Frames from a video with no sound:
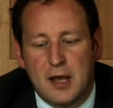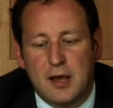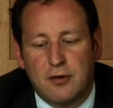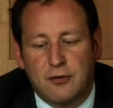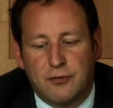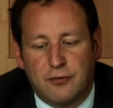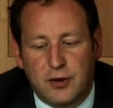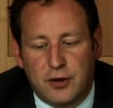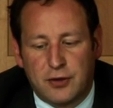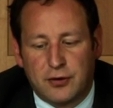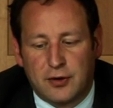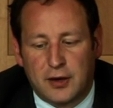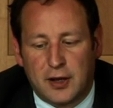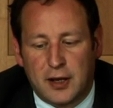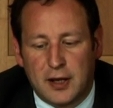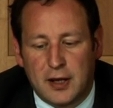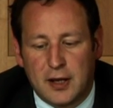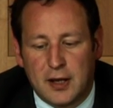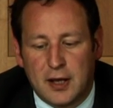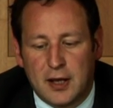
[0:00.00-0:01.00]

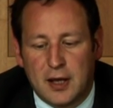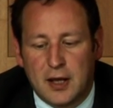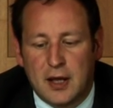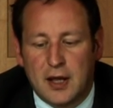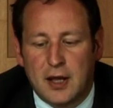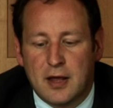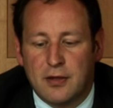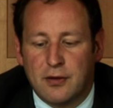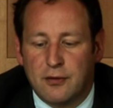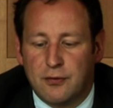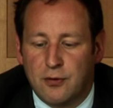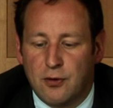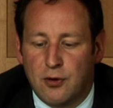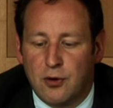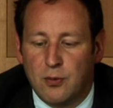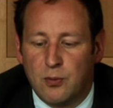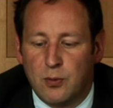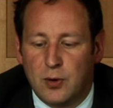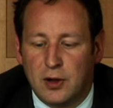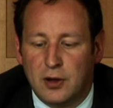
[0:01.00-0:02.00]
Fifthly, the
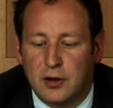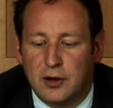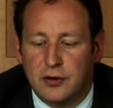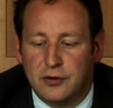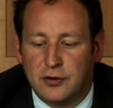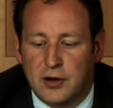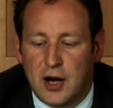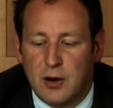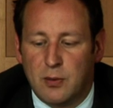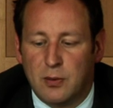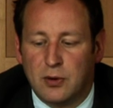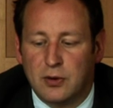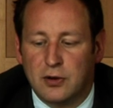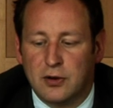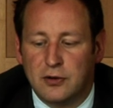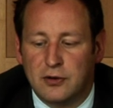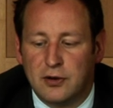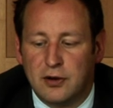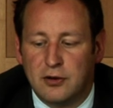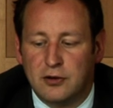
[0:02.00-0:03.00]
forum will, as I will,
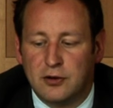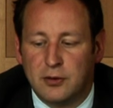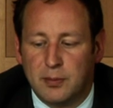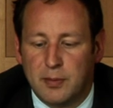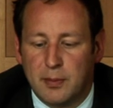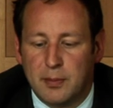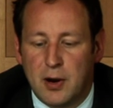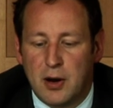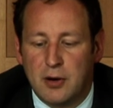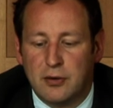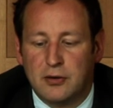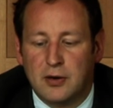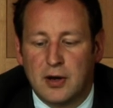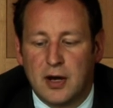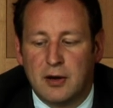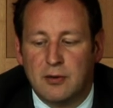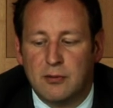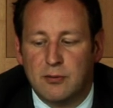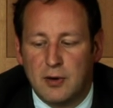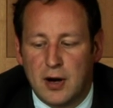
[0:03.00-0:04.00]
continue to promote
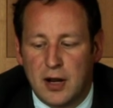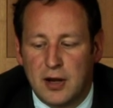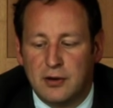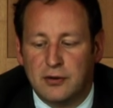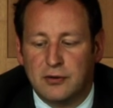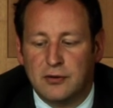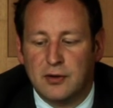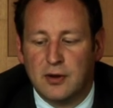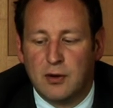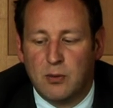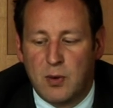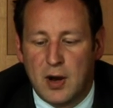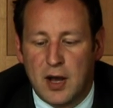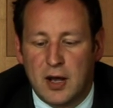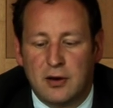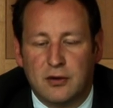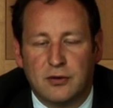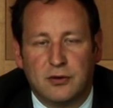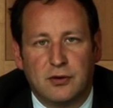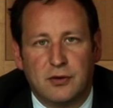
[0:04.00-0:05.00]
and raise
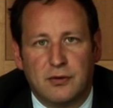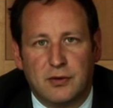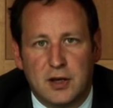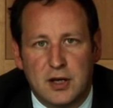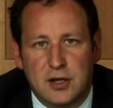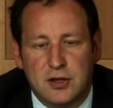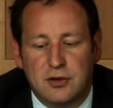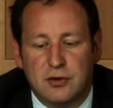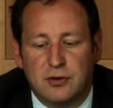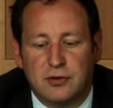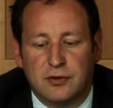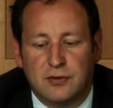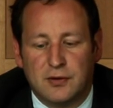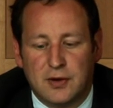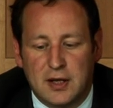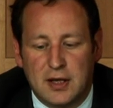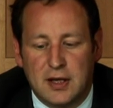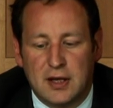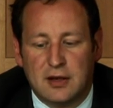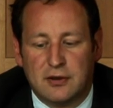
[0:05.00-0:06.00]
awareness of the issues of
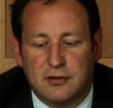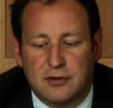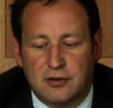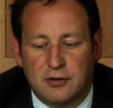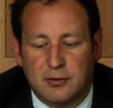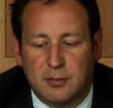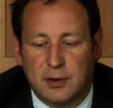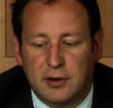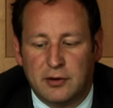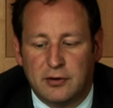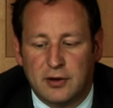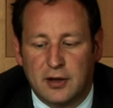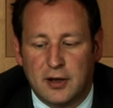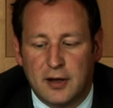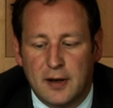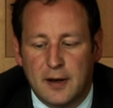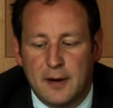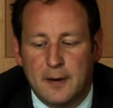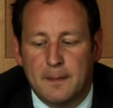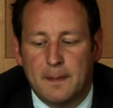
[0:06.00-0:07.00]
e-accessibility
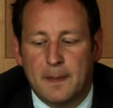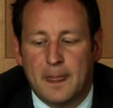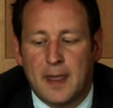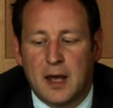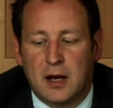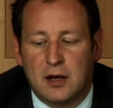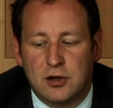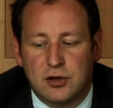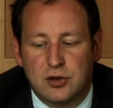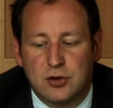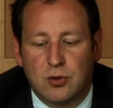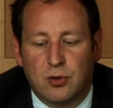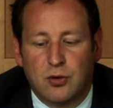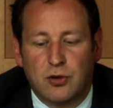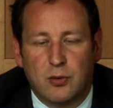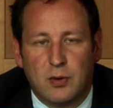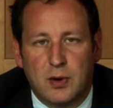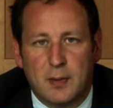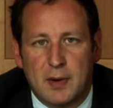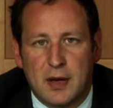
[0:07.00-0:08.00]
and ensure
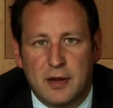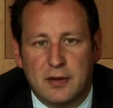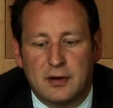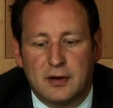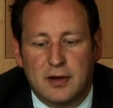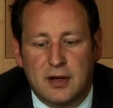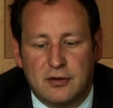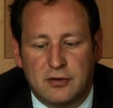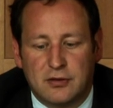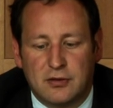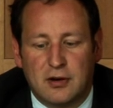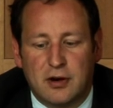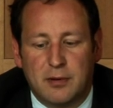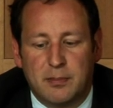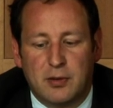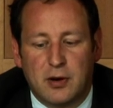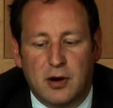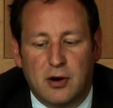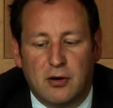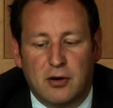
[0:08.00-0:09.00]
that we make the necessary
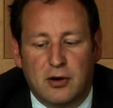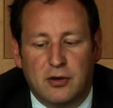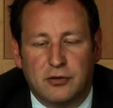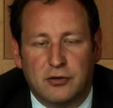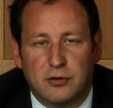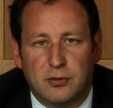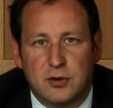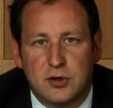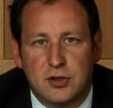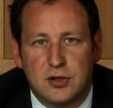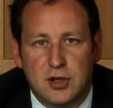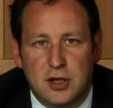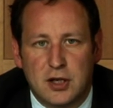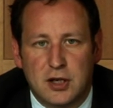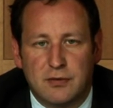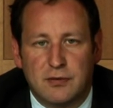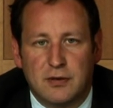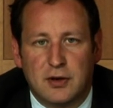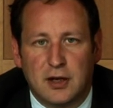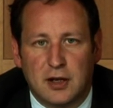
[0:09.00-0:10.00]
progress to
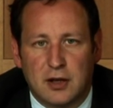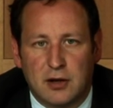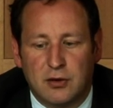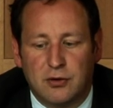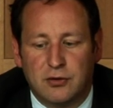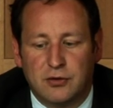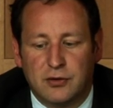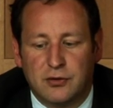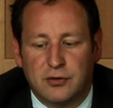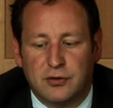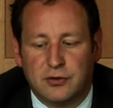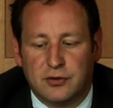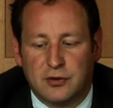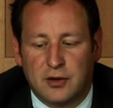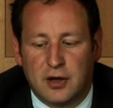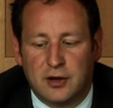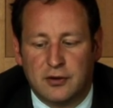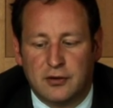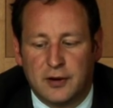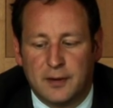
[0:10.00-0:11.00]
achieve an inclusive
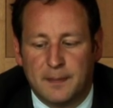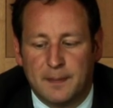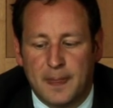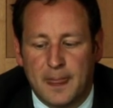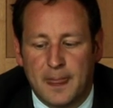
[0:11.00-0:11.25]
society.